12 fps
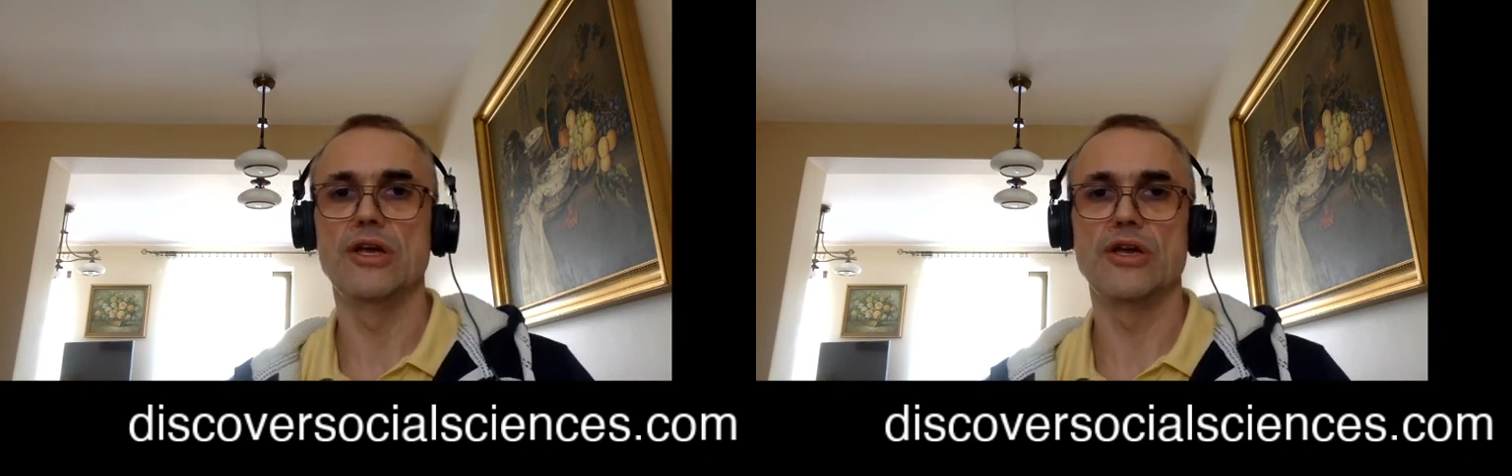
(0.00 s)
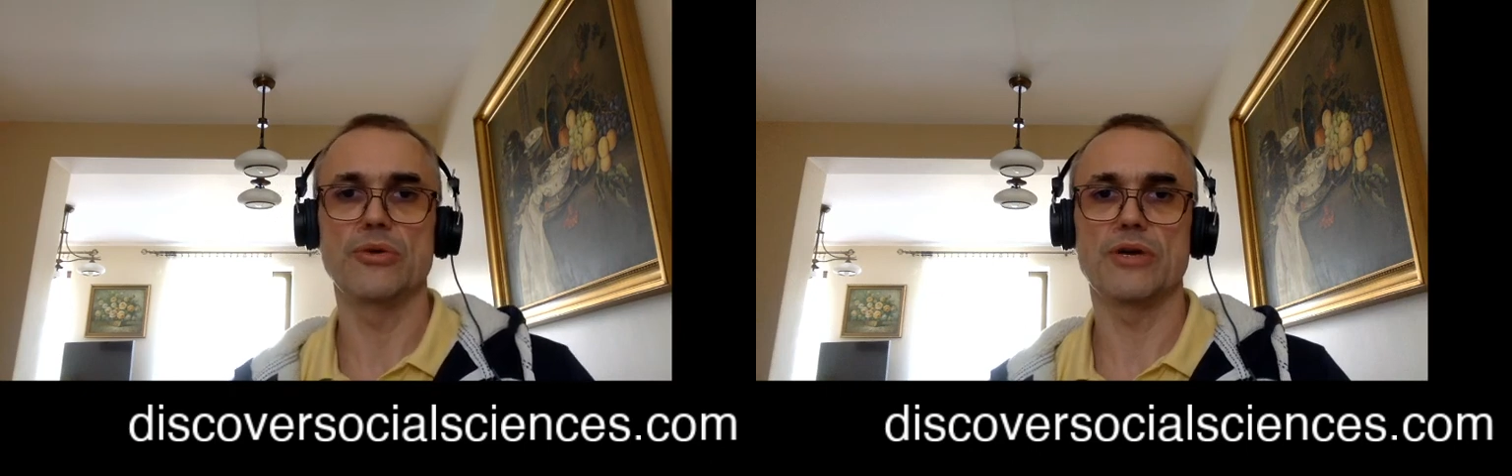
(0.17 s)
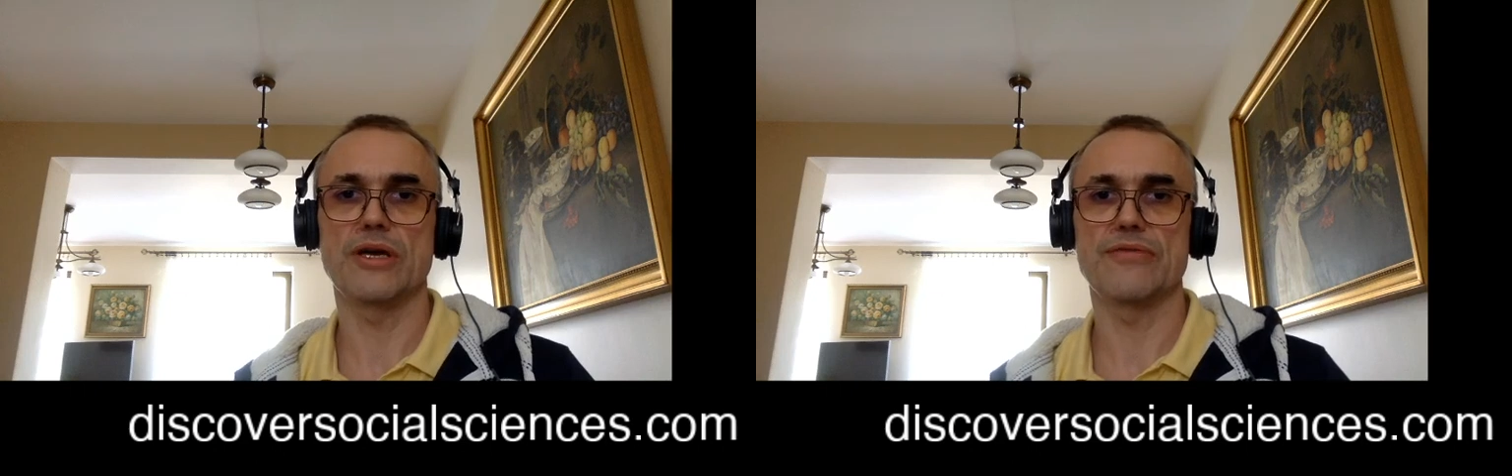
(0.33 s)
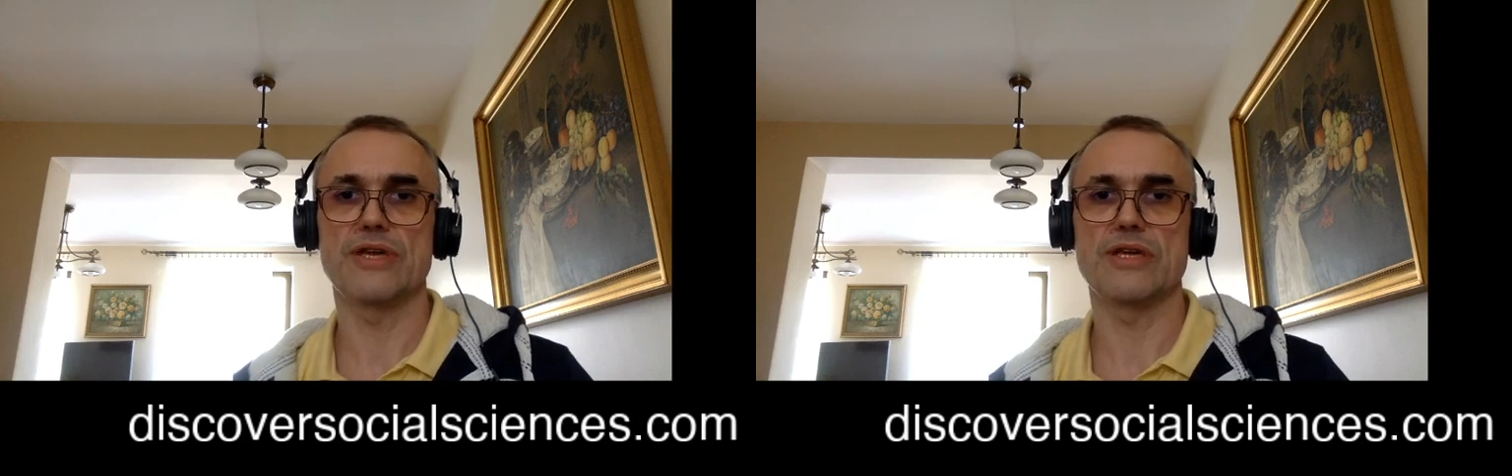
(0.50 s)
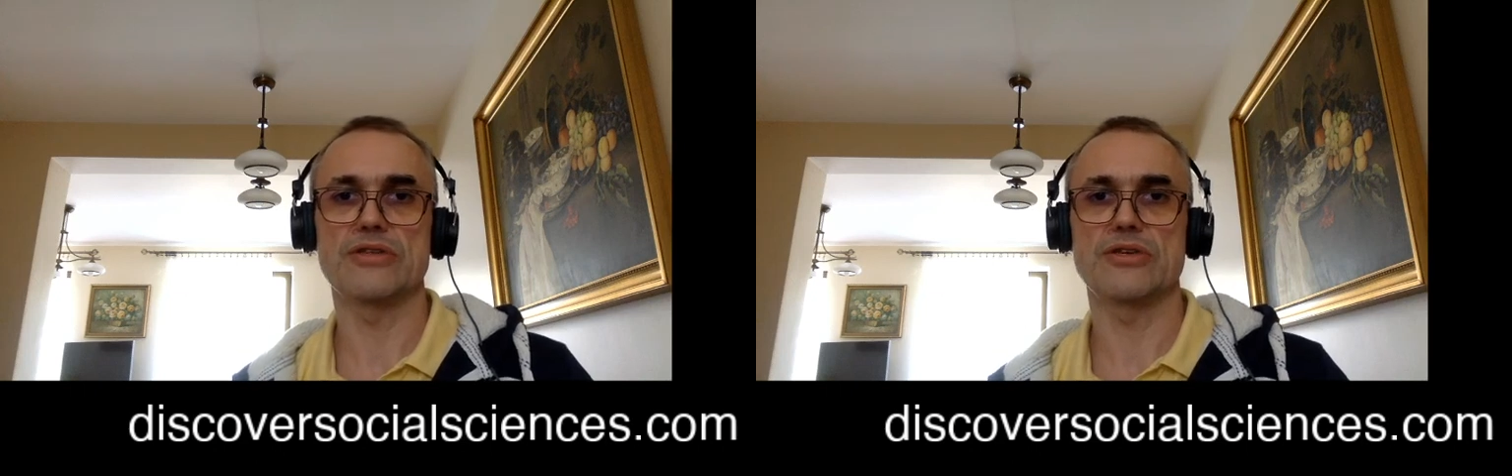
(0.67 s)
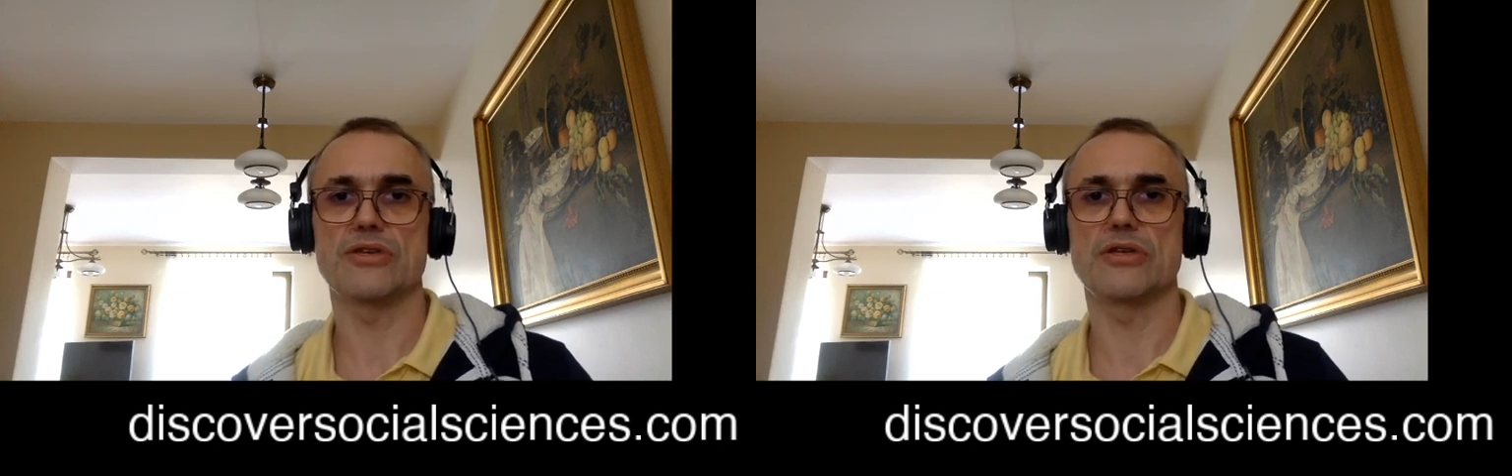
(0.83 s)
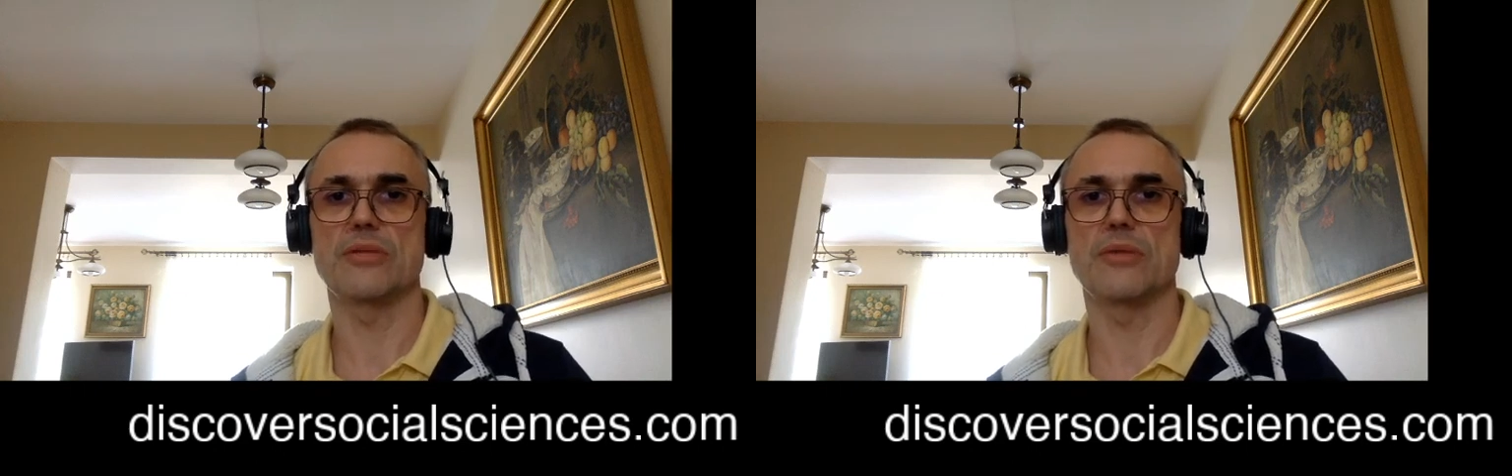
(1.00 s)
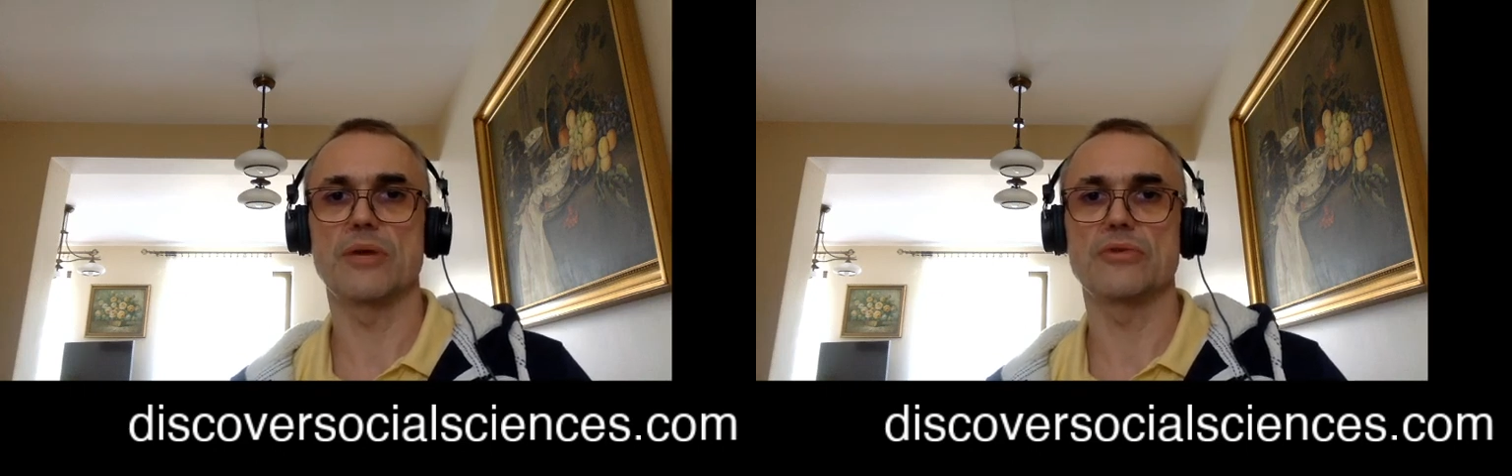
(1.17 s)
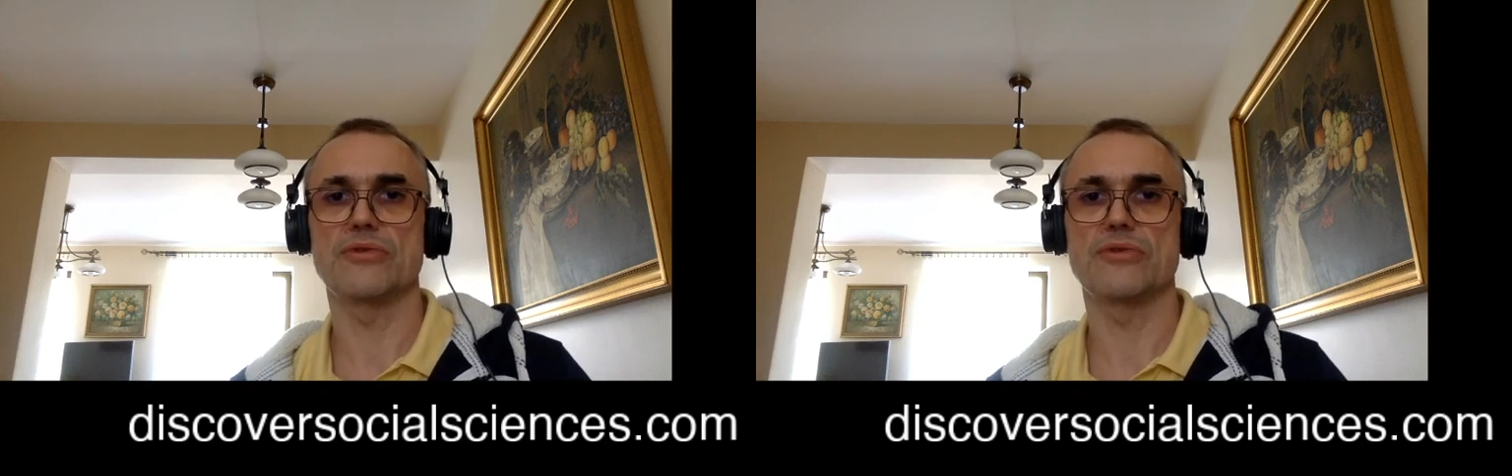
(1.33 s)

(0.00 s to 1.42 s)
you have a certain amount